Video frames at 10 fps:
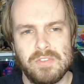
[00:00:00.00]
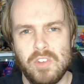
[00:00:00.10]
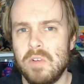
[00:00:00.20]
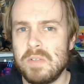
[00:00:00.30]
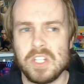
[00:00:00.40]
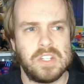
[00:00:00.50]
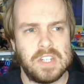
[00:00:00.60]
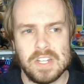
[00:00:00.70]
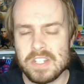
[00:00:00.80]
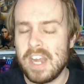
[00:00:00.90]
film just
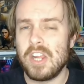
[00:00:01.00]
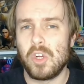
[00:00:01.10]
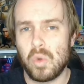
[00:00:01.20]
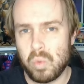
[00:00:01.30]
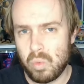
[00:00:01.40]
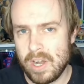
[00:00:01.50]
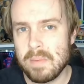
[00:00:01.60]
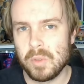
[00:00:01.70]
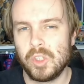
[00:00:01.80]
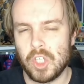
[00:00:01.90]
does an
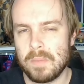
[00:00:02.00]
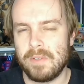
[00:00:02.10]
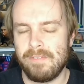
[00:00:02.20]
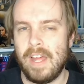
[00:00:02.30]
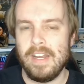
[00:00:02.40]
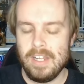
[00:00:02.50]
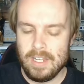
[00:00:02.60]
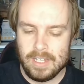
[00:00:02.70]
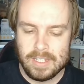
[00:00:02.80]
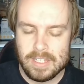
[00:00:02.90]
incredible job of that.
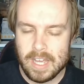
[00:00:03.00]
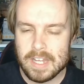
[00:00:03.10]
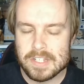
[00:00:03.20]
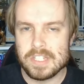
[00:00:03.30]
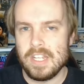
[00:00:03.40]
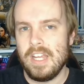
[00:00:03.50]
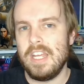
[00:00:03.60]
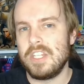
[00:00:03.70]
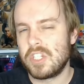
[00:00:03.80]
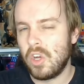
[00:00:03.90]
Yes,
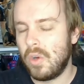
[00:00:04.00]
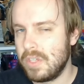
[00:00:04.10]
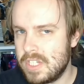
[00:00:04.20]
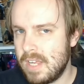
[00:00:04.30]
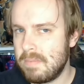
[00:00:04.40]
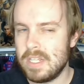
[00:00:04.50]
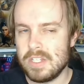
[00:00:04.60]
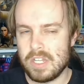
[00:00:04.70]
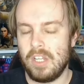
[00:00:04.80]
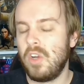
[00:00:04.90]
its concept
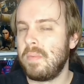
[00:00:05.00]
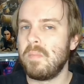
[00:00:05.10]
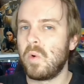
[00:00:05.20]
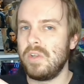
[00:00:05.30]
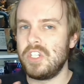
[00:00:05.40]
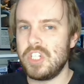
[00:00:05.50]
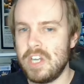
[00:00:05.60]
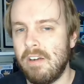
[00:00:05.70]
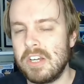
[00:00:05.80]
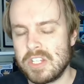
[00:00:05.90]
is a little bit more on the
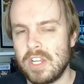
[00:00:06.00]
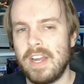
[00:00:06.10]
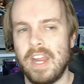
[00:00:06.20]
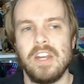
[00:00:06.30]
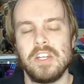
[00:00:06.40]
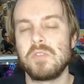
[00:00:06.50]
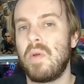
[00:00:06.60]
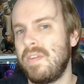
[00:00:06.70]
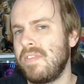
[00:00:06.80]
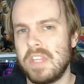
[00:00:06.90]
generic side, and it is
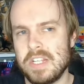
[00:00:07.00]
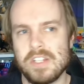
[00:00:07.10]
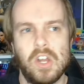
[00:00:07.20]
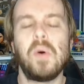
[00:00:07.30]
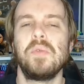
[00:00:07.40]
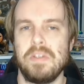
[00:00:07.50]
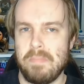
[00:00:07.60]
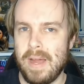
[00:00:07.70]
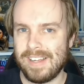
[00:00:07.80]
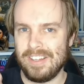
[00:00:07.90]
one of the things that holds it
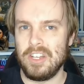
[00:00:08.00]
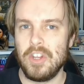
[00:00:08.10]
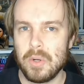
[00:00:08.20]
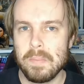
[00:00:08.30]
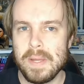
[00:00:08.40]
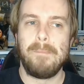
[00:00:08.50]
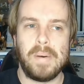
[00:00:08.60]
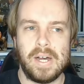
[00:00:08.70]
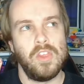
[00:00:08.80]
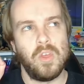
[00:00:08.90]
back a little bit,
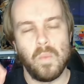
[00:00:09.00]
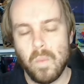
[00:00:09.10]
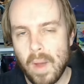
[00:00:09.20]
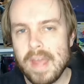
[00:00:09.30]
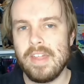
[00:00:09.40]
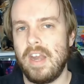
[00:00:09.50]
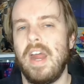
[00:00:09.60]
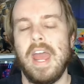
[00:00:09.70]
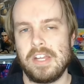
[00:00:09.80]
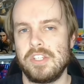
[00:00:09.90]
but the way that it
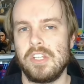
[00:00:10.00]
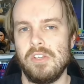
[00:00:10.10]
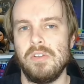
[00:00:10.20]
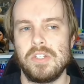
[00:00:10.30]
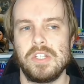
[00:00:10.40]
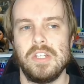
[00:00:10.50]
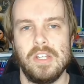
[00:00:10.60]
executes